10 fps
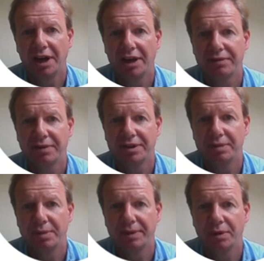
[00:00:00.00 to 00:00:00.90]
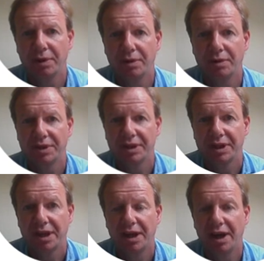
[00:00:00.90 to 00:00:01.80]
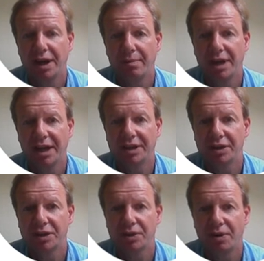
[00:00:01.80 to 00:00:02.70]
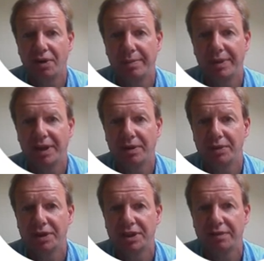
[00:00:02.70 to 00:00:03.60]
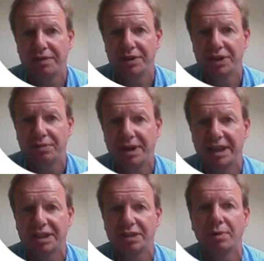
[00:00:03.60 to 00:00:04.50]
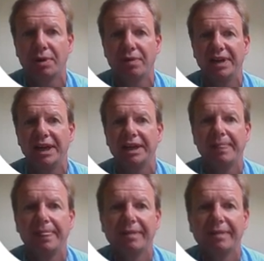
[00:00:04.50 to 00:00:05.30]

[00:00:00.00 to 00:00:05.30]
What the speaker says: you have to enter the win or lose, enter the stop. Then all the difference, the risk, the profit,